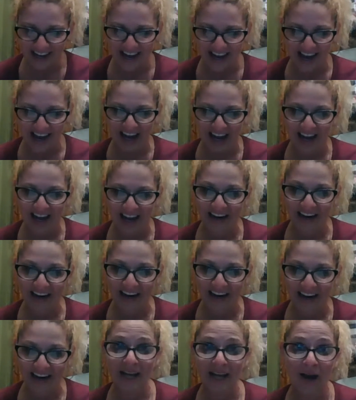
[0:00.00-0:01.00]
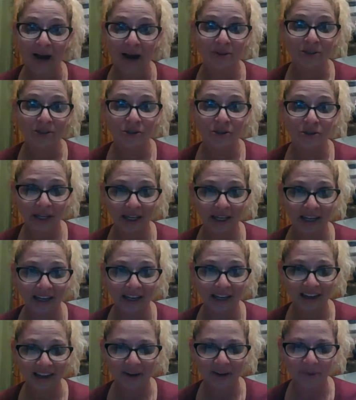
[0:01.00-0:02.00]
And as I was
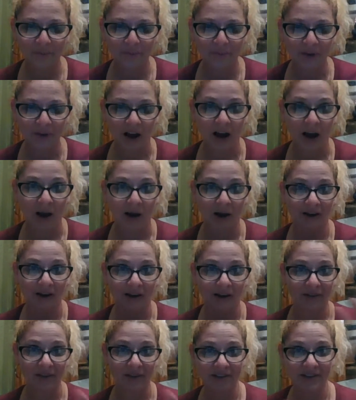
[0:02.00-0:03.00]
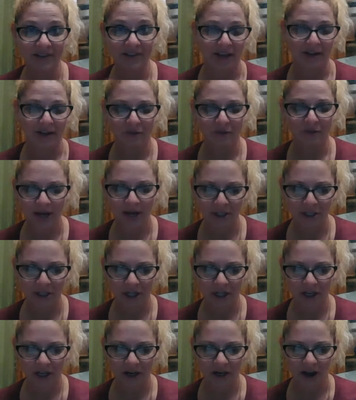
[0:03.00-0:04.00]
looking on this
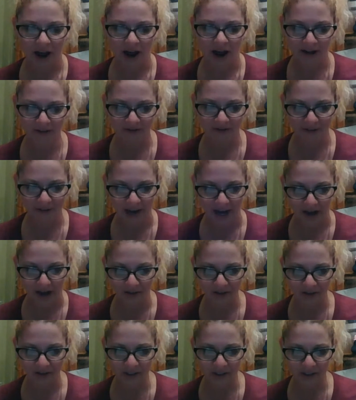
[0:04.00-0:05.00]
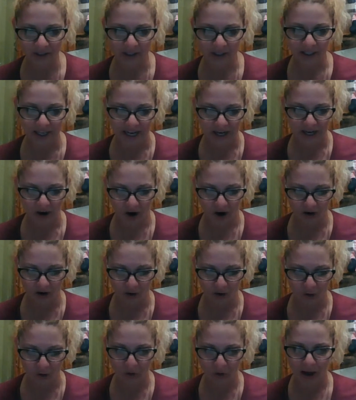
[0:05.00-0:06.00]
information, I found an
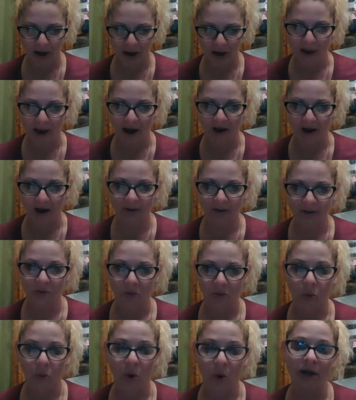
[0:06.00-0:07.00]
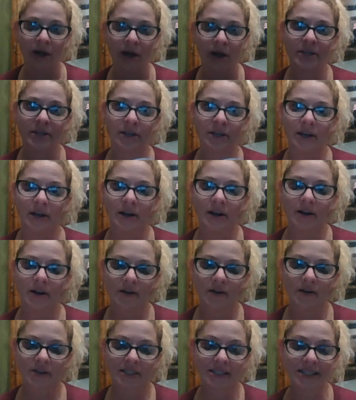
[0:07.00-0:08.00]
article about what
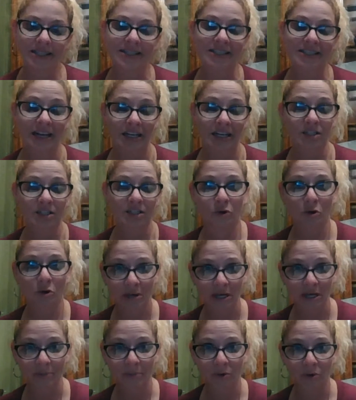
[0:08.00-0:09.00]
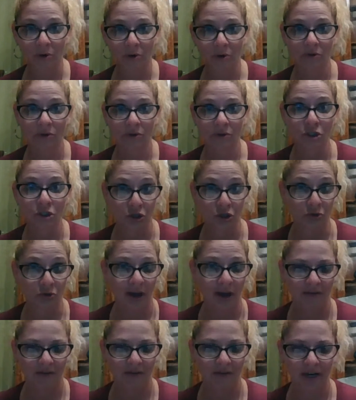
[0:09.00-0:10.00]
successful people do
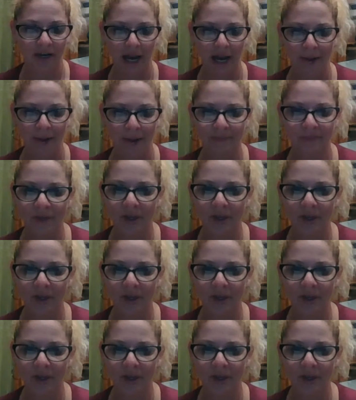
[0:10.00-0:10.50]
every day.